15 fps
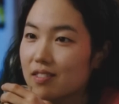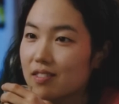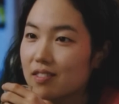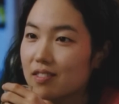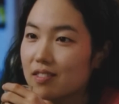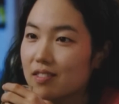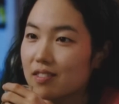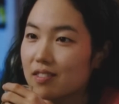
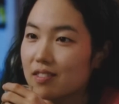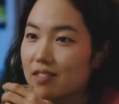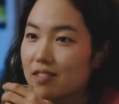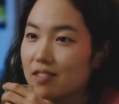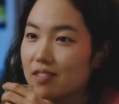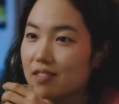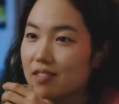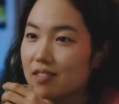
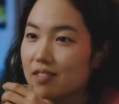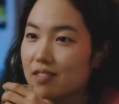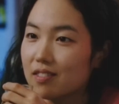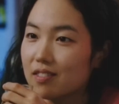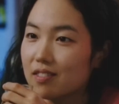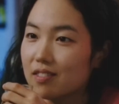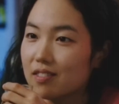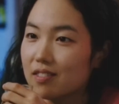
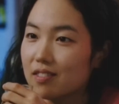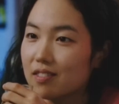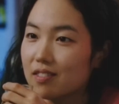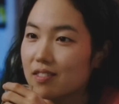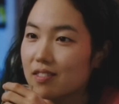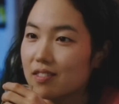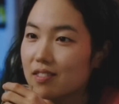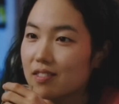
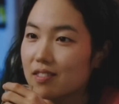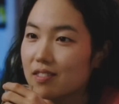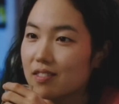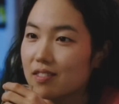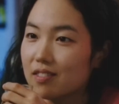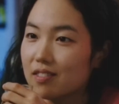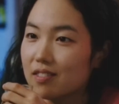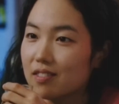
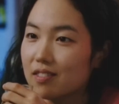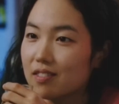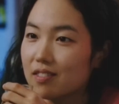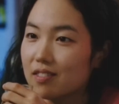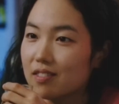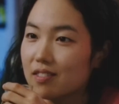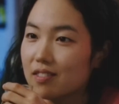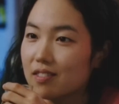
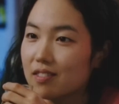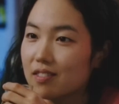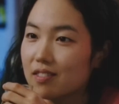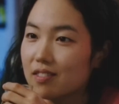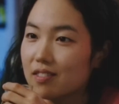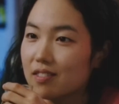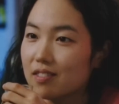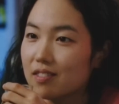
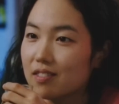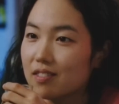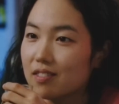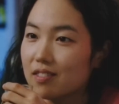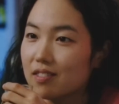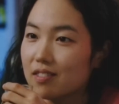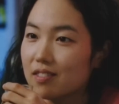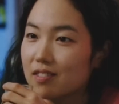
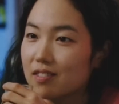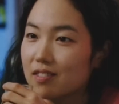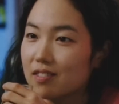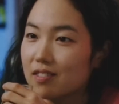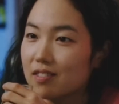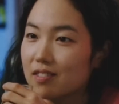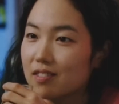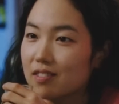
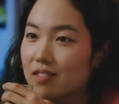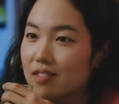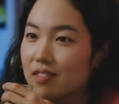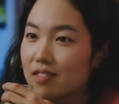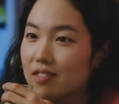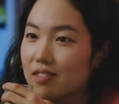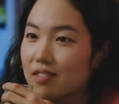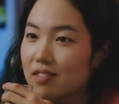
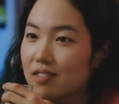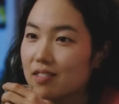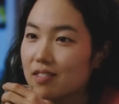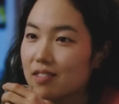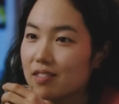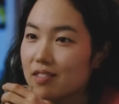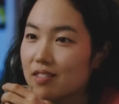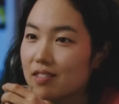
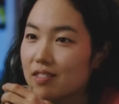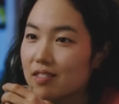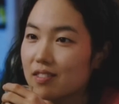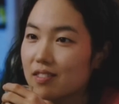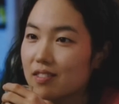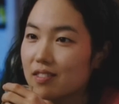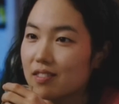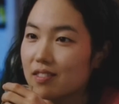
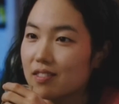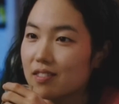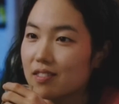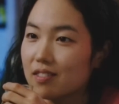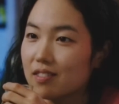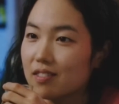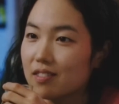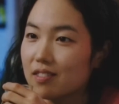
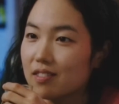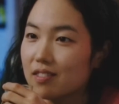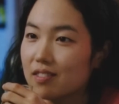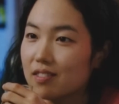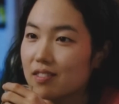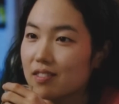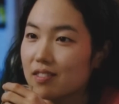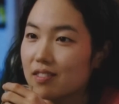
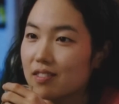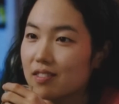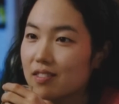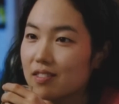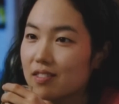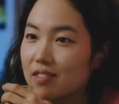(no lip movement)